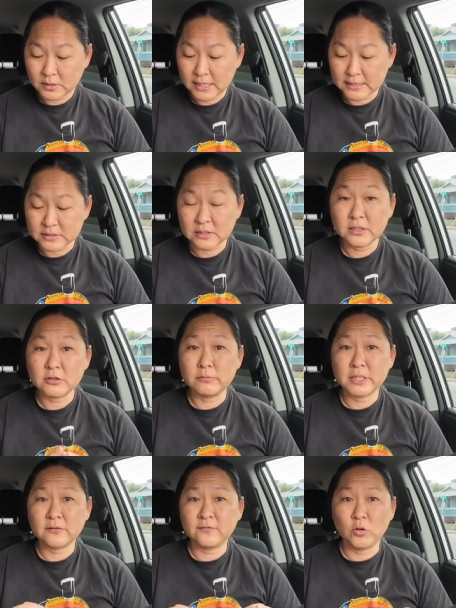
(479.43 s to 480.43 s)
has a
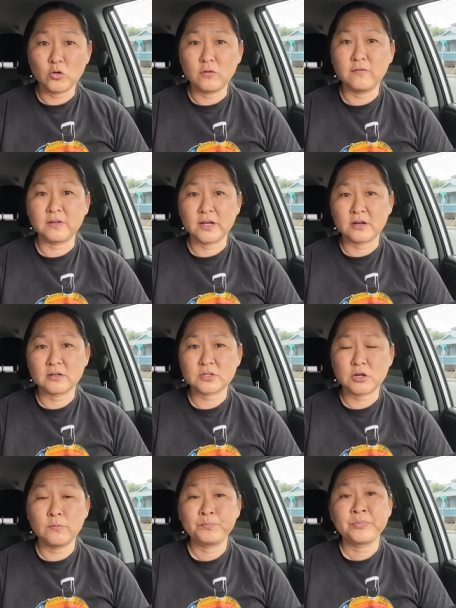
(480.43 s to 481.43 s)
little bit of local flair.
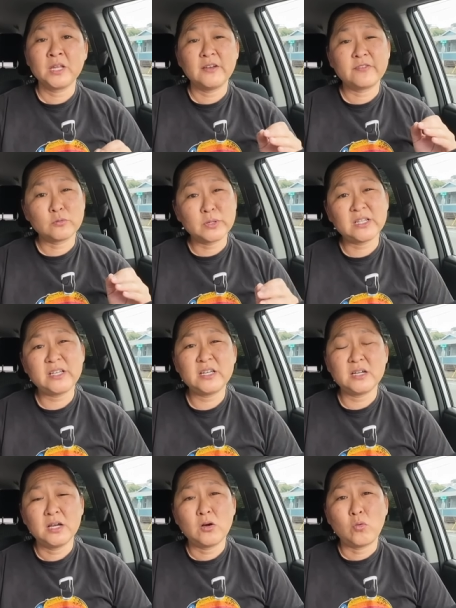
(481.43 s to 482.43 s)
So if you're really